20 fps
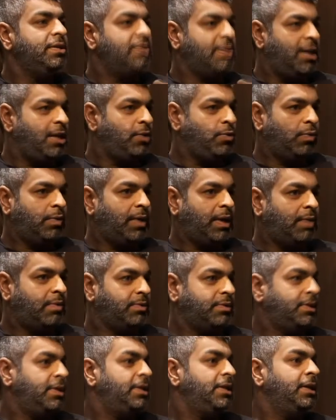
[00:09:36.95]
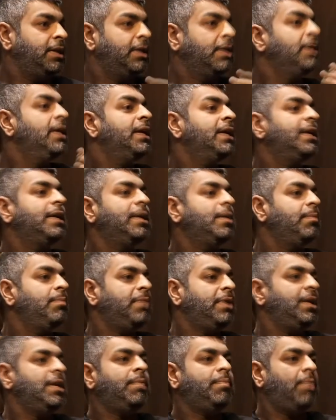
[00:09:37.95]
and you're now sending him
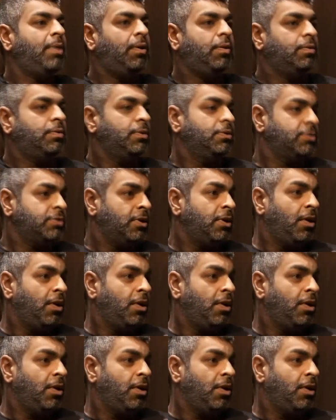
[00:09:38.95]
emails